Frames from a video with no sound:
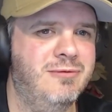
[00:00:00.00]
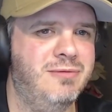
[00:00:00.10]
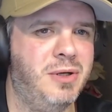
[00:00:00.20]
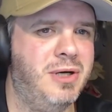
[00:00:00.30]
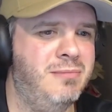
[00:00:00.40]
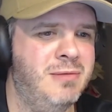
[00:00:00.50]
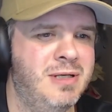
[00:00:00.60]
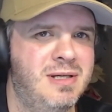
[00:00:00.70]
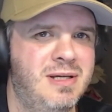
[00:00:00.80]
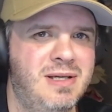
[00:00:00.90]
very
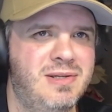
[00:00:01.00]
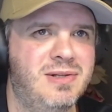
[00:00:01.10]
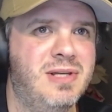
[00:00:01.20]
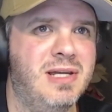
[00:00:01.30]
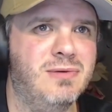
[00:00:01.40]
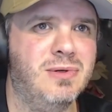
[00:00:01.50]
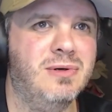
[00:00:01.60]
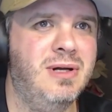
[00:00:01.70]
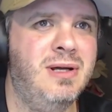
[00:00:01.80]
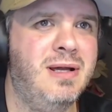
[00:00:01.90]
successful
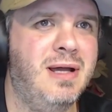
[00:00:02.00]
career.